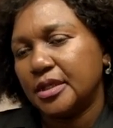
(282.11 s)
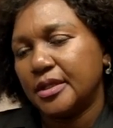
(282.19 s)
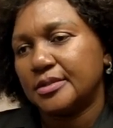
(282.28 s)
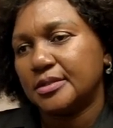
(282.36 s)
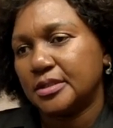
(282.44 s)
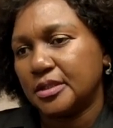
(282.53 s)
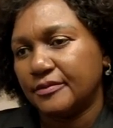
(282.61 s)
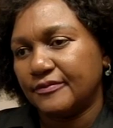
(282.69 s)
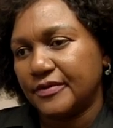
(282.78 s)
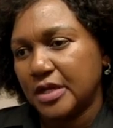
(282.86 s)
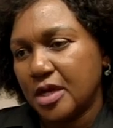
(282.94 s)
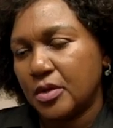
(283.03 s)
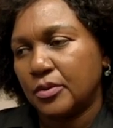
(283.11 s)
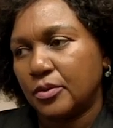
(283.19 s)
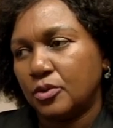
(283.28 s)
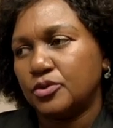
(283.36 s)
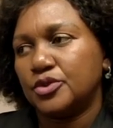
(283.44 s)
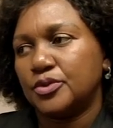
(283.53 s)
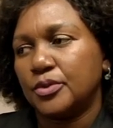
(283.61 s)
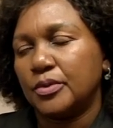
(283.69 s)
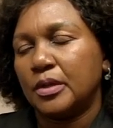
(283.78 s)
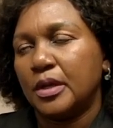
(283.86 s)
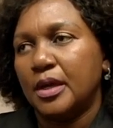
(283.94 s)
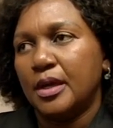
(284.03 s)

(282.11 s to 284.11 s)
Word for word: And they've now also